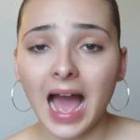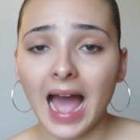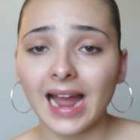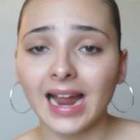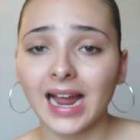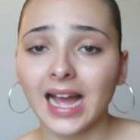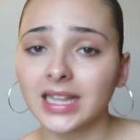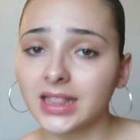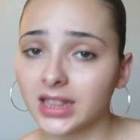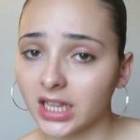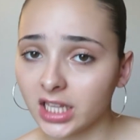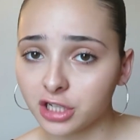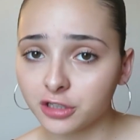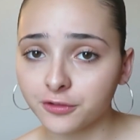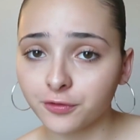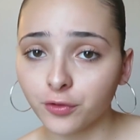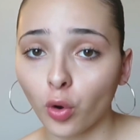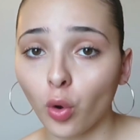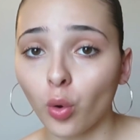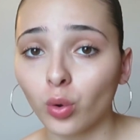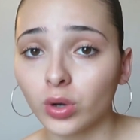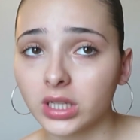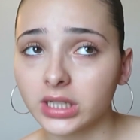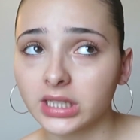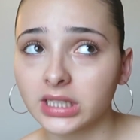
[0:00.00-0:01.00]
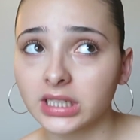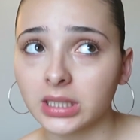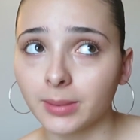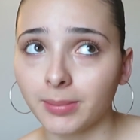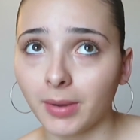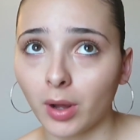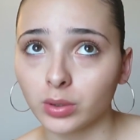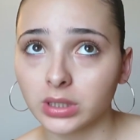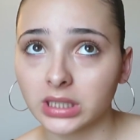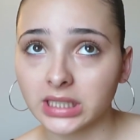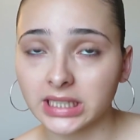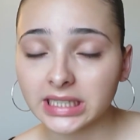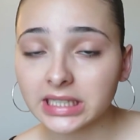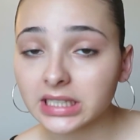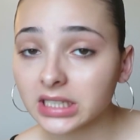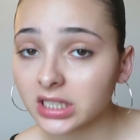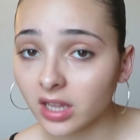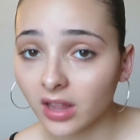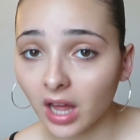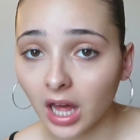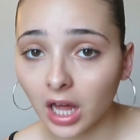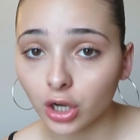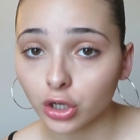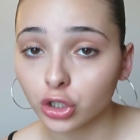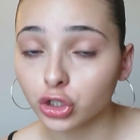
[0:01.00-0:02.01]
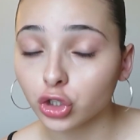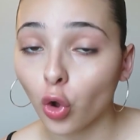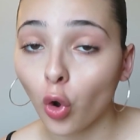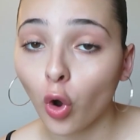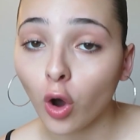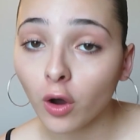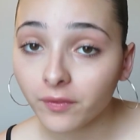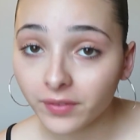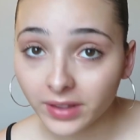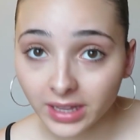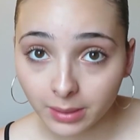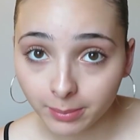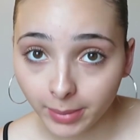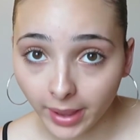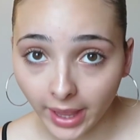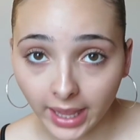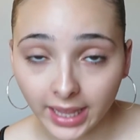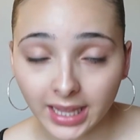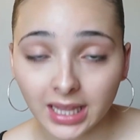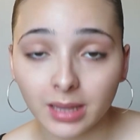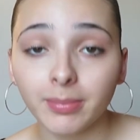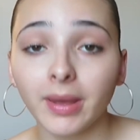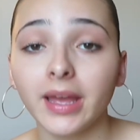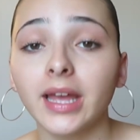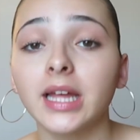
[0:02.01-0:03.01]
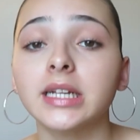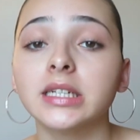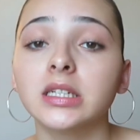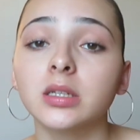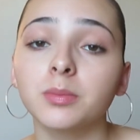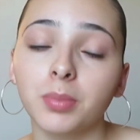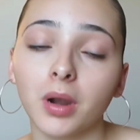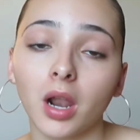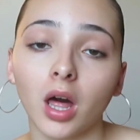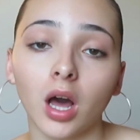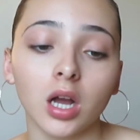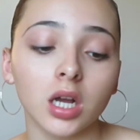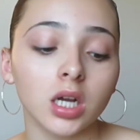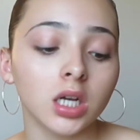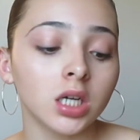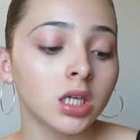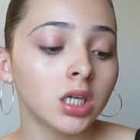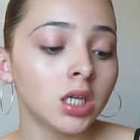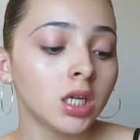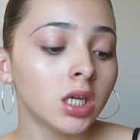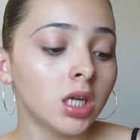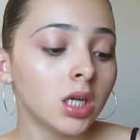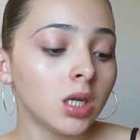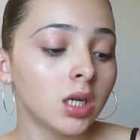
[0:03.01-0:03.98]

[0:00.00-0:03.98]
I got these for only about $60 off eBay. eBay is the plug.